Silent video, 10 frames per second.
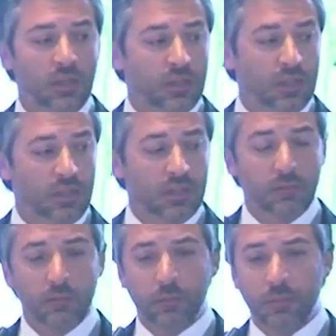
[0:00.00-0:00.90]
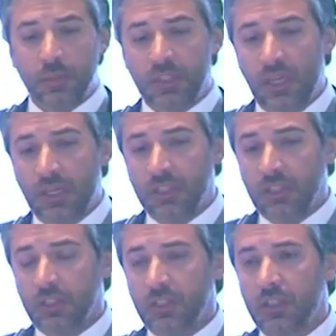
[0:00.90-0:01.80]
But the
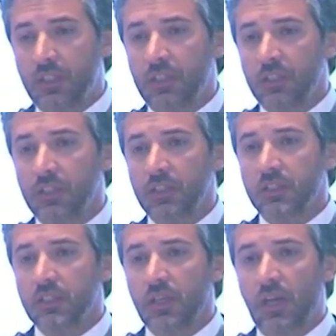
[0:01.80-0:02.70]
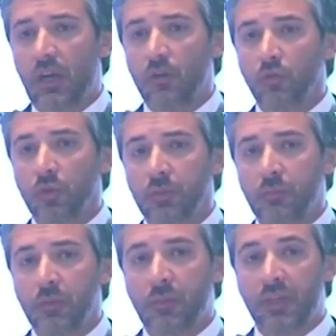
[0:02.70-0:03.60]
idea here is, how do we
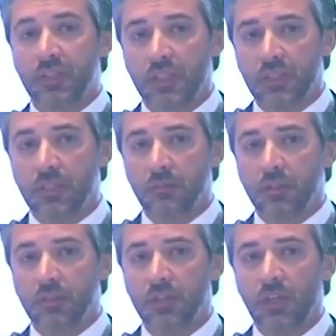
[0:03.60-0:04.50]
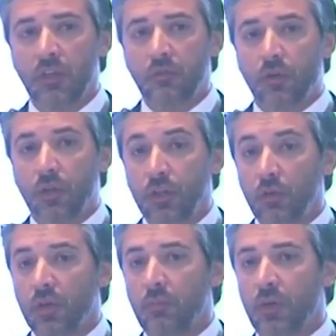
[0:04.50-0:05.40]
prepare systems for
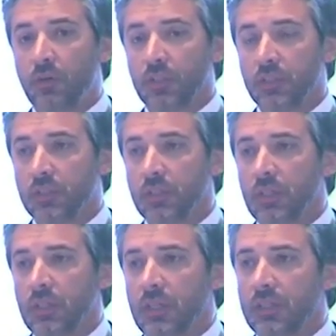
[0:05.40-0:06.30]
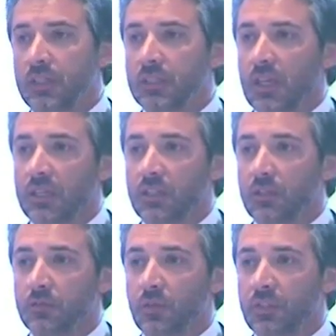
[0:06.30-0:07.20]
new components? And this
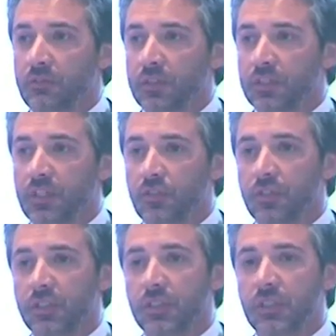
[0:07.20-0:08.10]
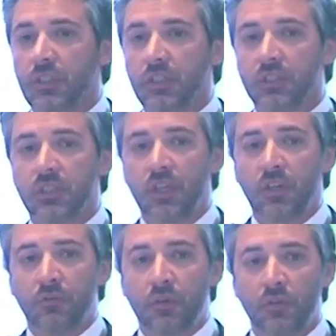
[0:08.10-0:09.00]
idea of 21st century skills
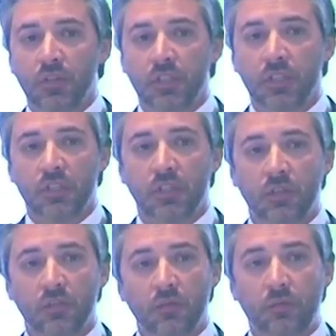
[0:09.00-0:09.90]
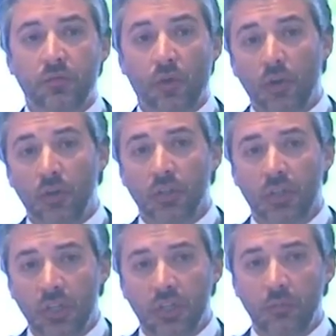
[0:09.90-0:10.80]
focuses on four
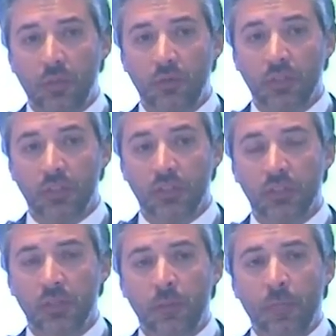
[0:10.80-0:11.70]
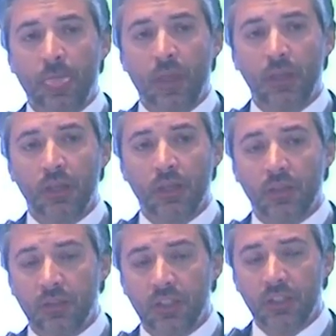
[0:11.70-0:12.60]
key components.
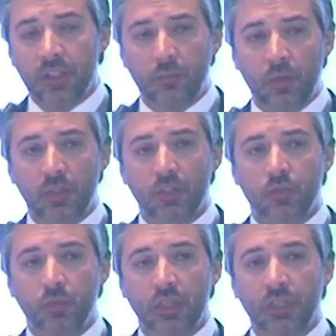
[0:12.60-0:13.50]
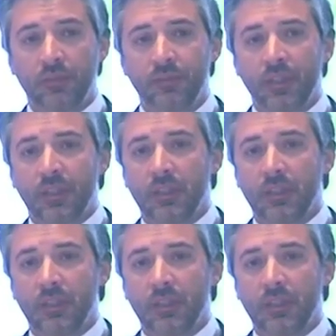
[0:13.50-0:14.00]
These components really